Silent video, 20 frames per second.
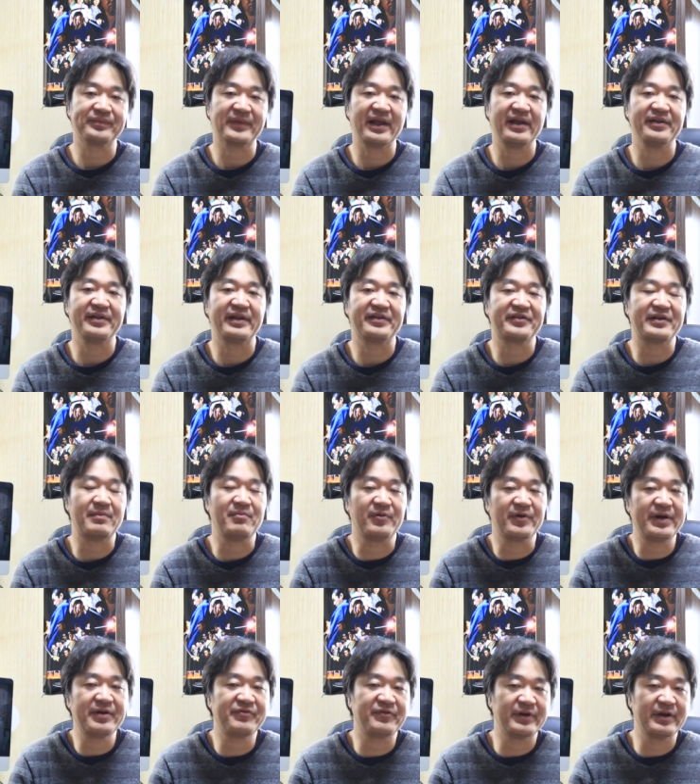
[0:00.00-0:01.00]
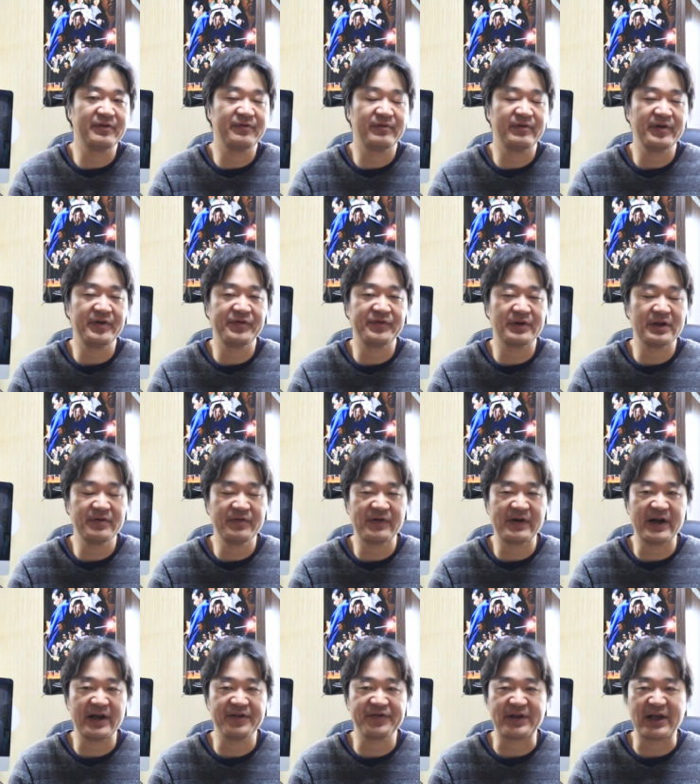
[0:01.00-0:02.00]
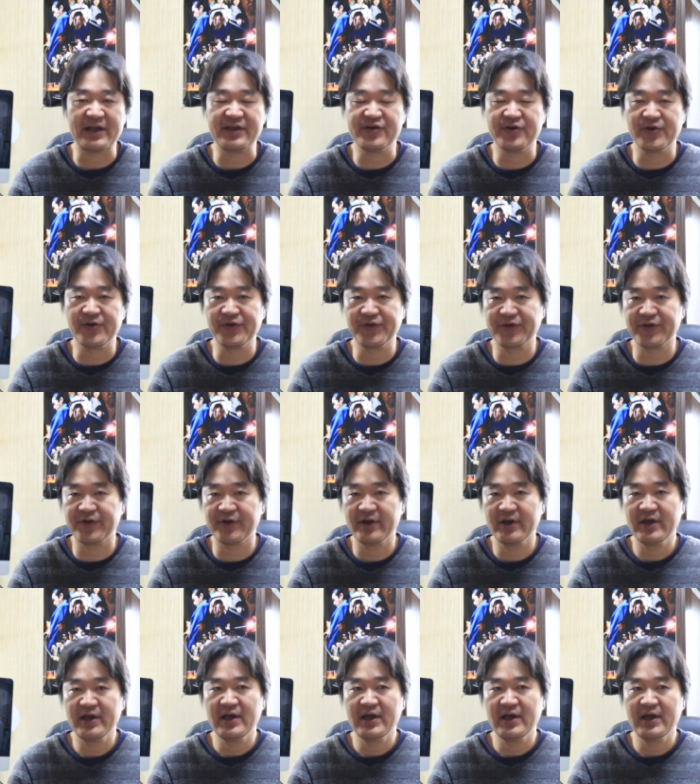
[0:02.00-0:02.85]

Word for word: and some ref, ref, reference I used